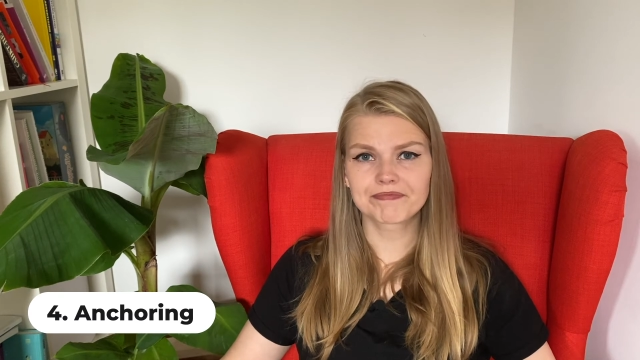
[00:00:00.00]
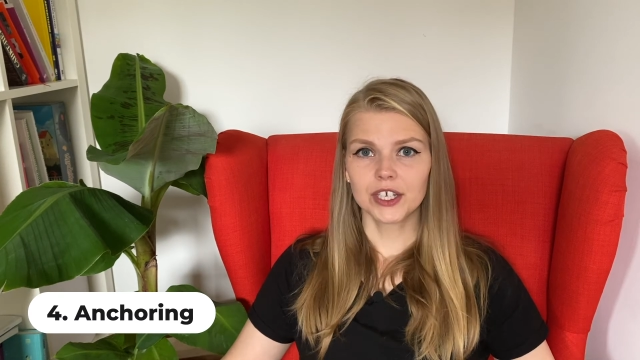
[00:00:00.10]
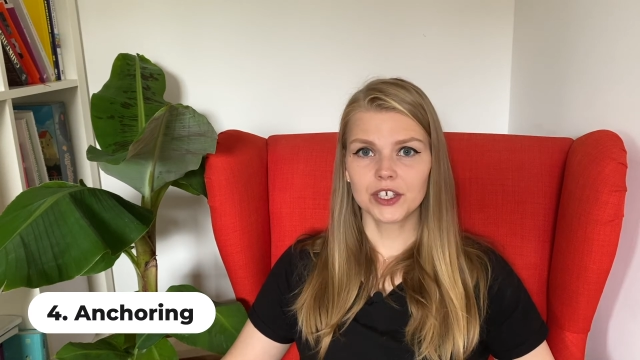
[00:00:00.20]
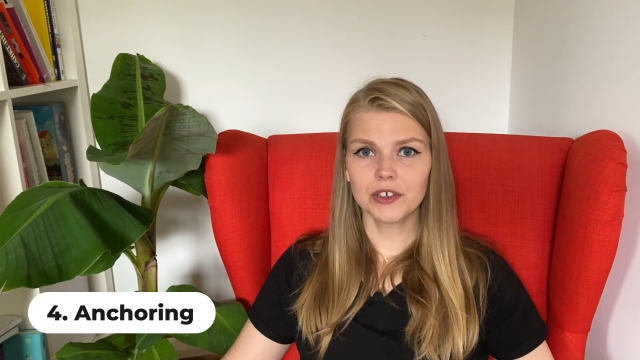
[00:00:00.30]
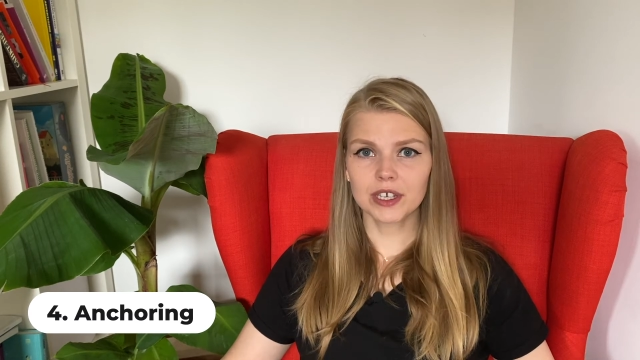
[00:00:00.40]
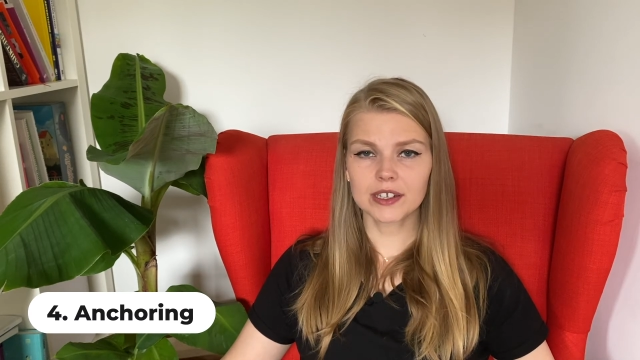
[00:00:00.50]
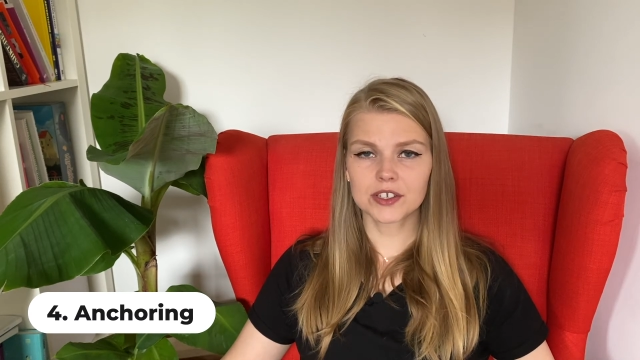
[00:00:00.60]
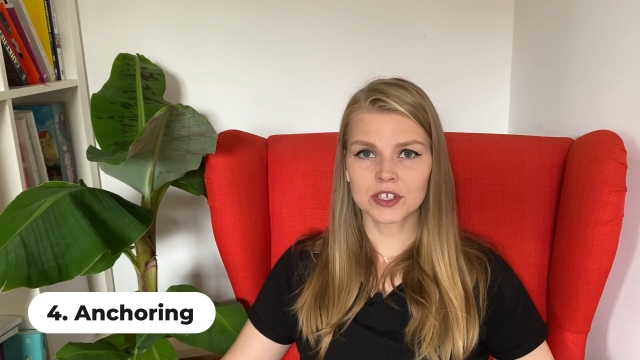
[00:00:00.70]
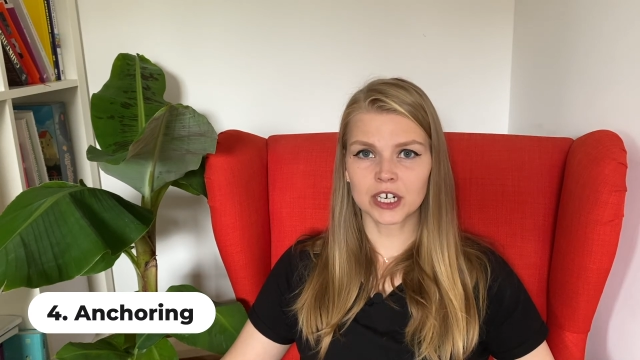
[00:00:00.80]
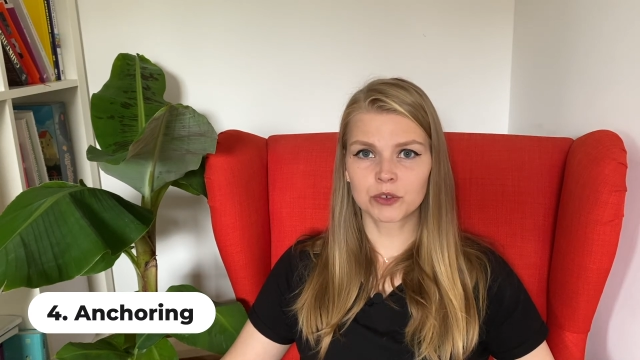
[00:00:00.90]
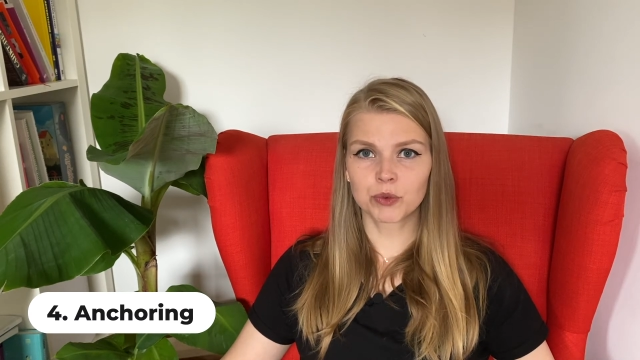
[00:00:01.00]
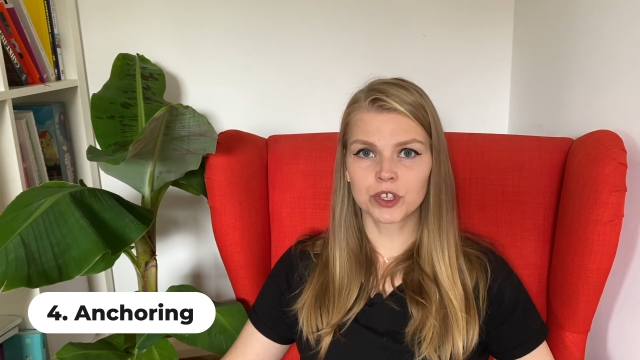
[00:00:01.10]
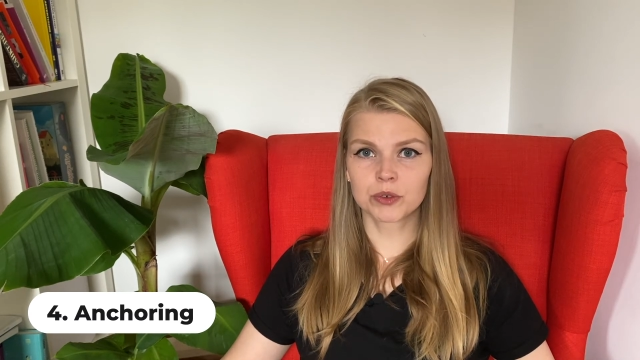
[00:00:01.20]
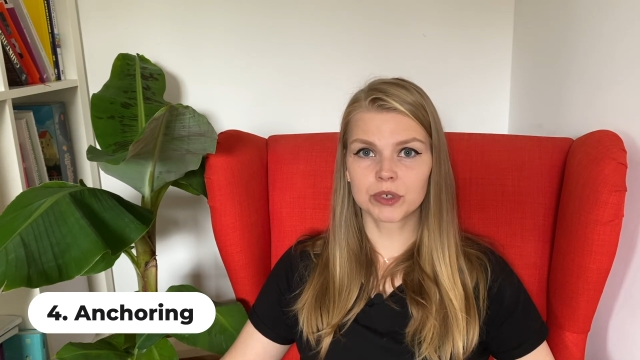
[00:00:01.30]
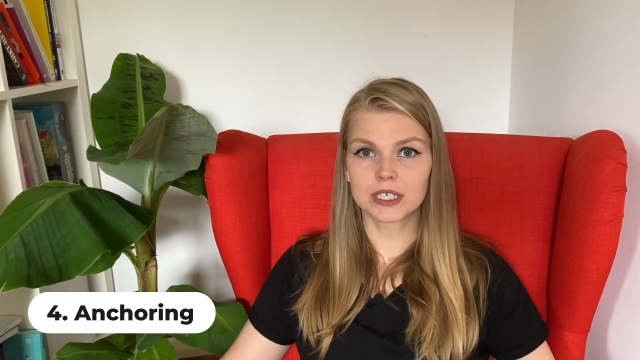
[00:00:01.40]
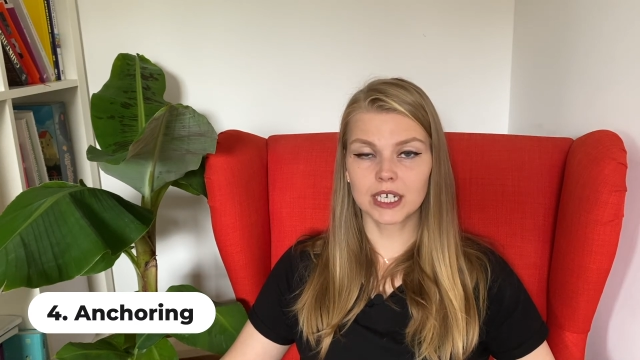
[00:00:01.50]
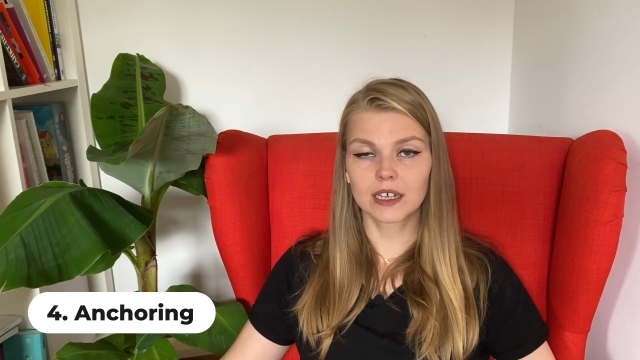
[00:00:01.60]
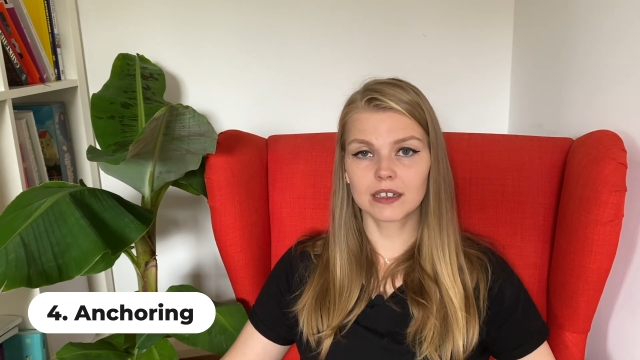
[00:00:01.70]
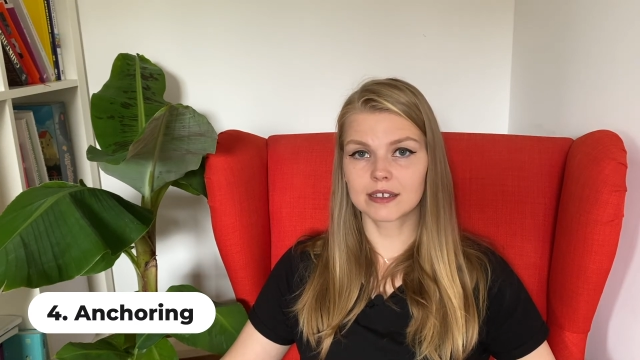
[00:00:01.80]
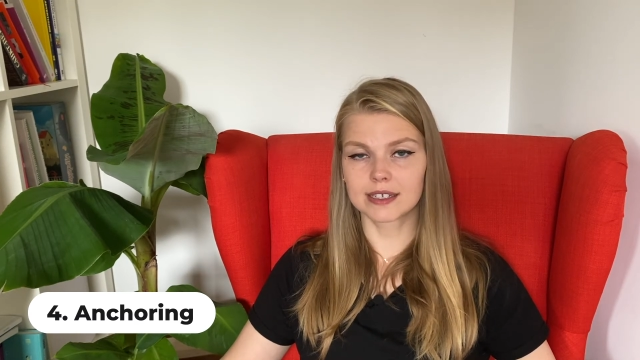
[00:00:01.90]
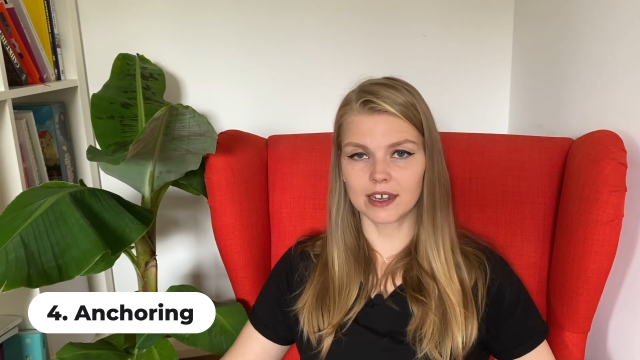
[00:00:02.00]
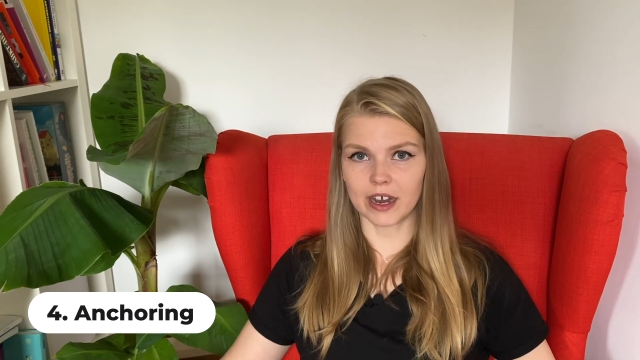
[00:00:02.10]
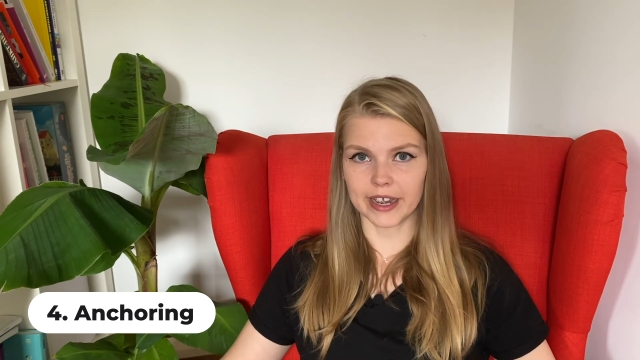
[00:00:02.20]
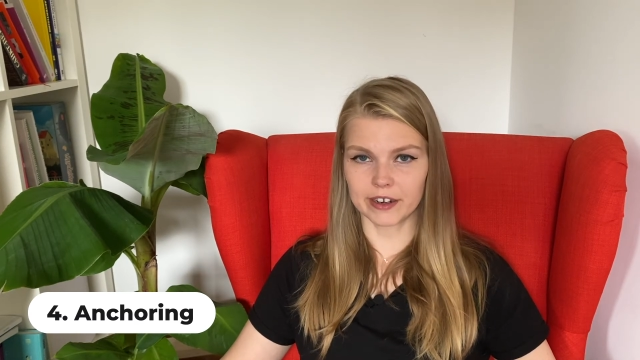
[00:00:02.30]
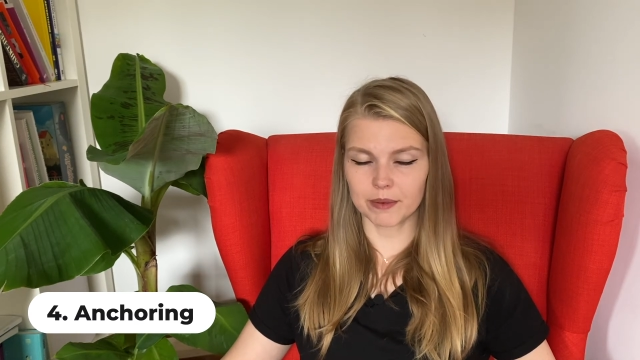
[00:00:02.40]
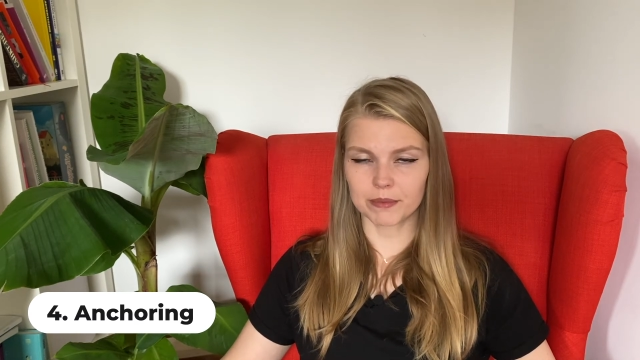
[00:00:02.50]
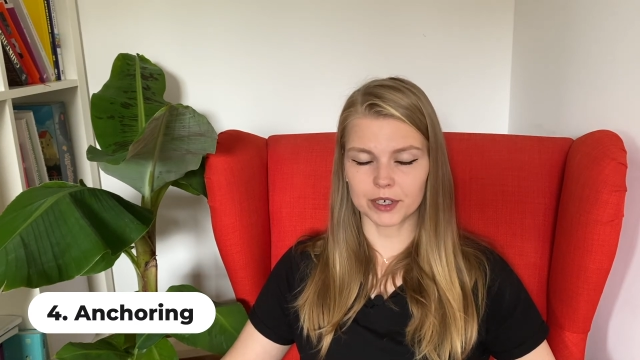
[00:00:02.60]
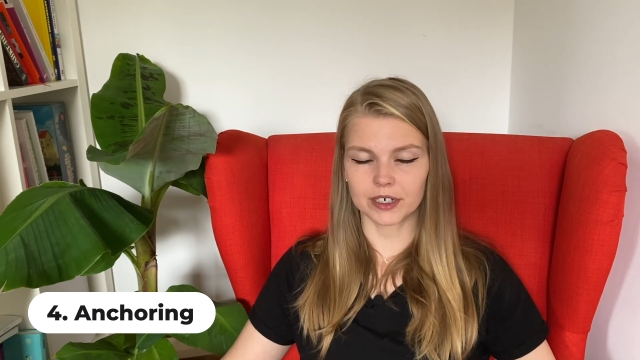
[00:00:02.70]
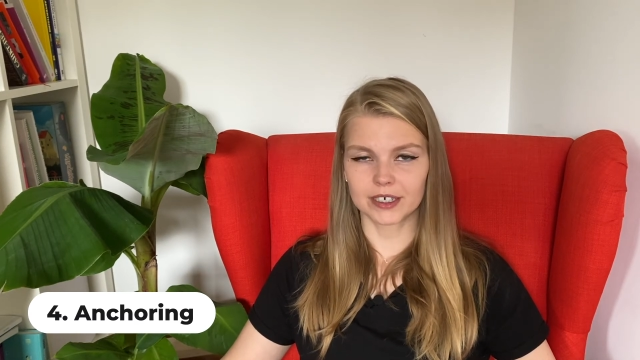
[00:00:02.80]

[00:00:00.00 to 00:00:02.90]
you can start with a ridiculously high number,